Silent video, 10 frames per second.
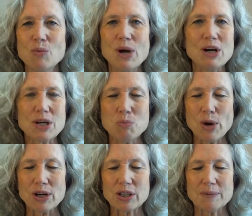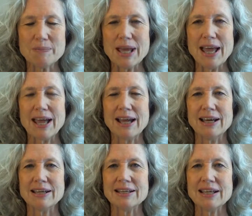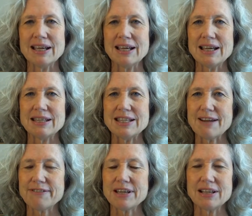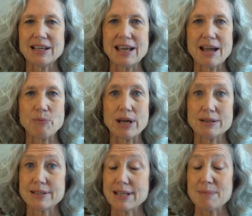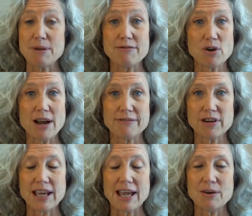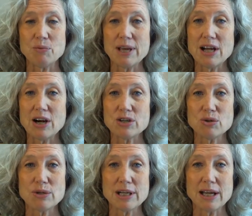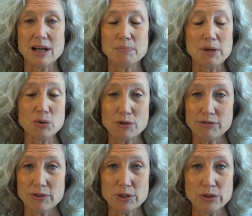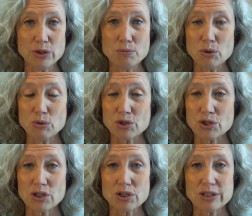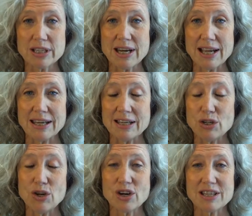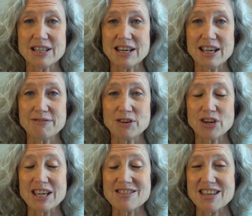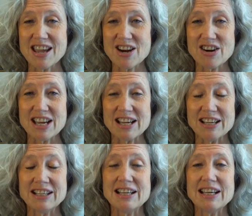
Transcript: welcome, welcome. And definitely, I want to say before I forget, we are doing a beautiful new moon circle tonight in New York City. If you're in the area,